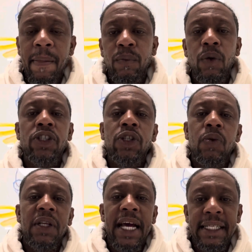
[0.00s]
what you
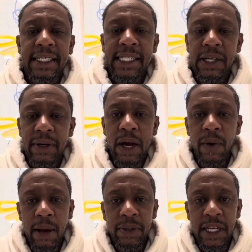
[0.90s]
would like to see on that
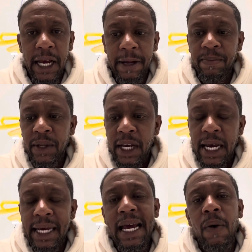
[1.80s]
website.
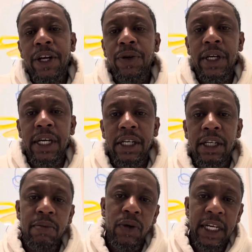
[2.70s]
And that way you can
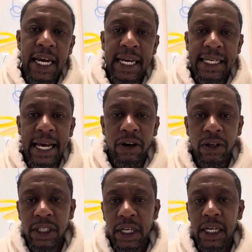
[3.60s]
communicate that and
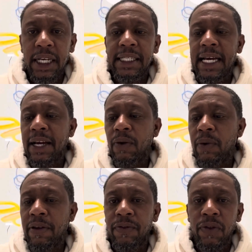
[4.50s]
articulate that
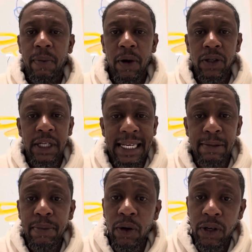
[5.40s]
with the person that is
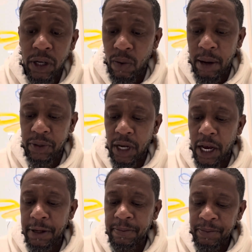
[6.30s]
building your
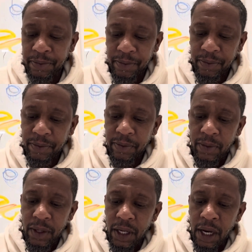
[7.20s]
website.
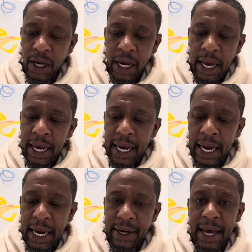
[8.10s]

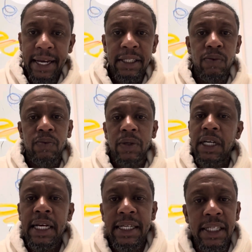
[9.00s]
And
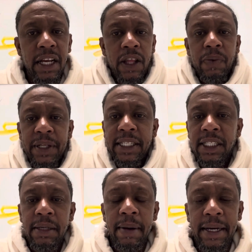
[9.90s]
that's another
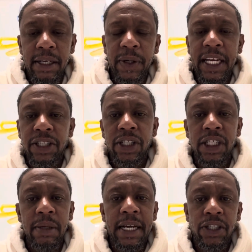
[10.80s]

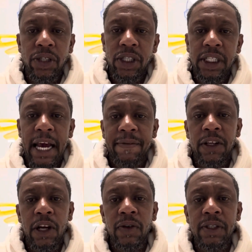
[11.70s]
relationship that you just have to
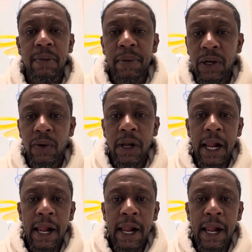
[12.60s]
learn to build,